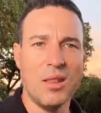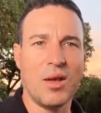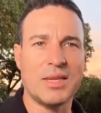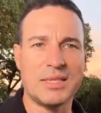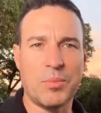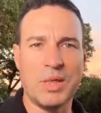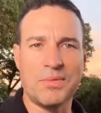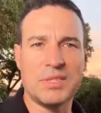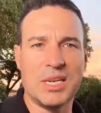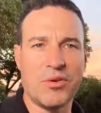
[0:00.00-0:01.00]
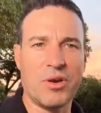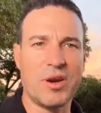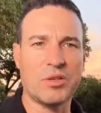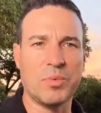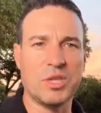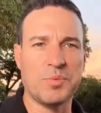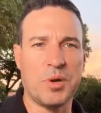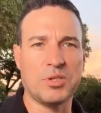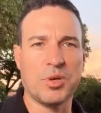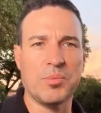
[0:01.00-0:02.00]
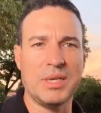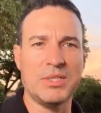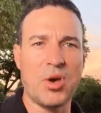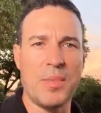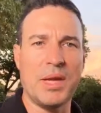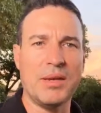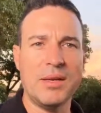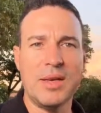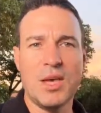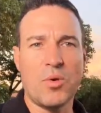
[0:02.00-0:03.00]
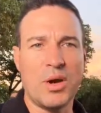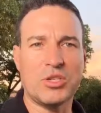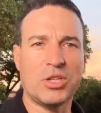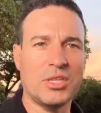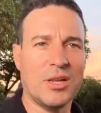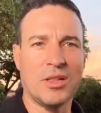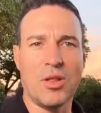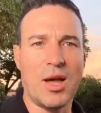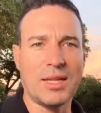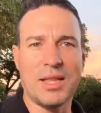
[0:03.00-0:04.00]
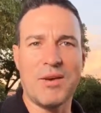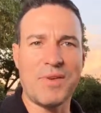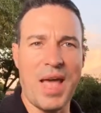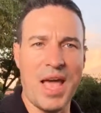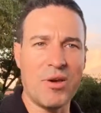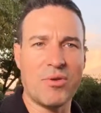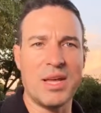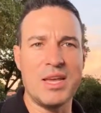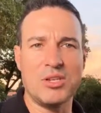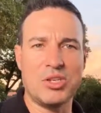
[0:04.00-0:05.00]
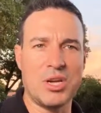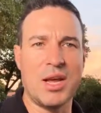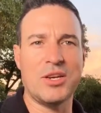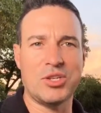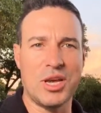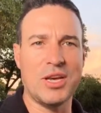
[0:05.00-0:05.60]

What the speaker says: Like I said, we love to see your interaction with these posts, so please comment, question, like, love, angry, share.